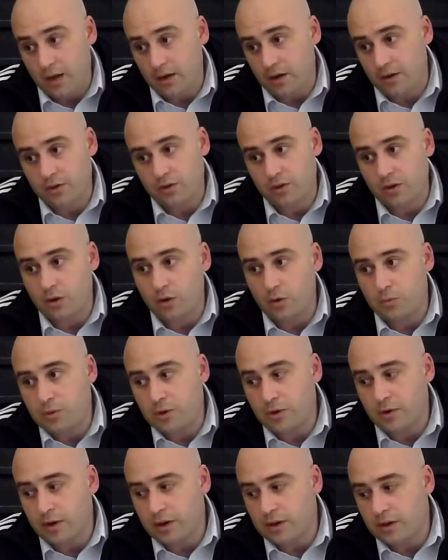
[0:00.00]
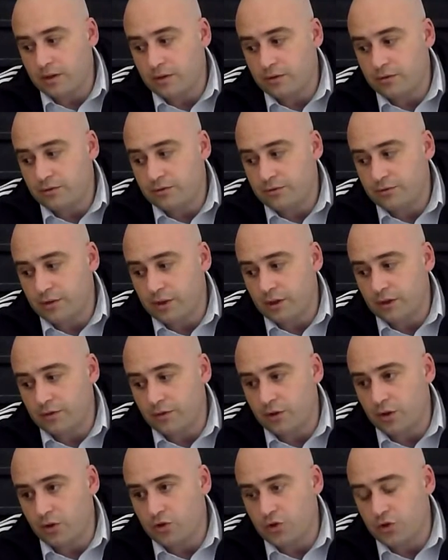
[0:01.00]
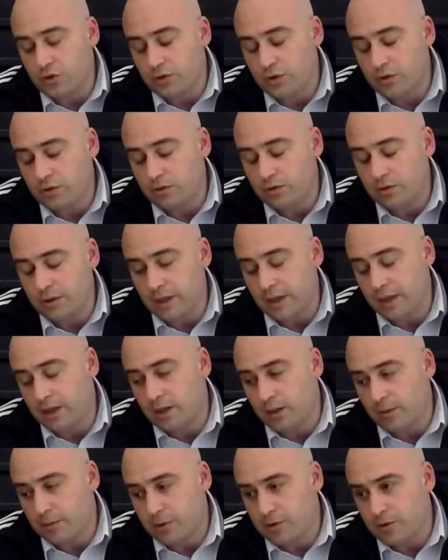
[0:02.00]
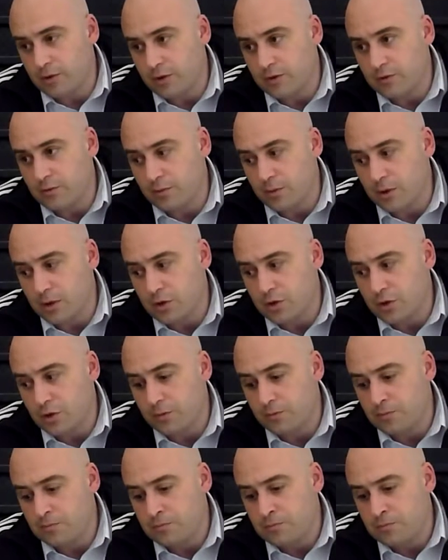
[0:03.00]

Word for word: and undergo a period of, of cultural and economic transformation.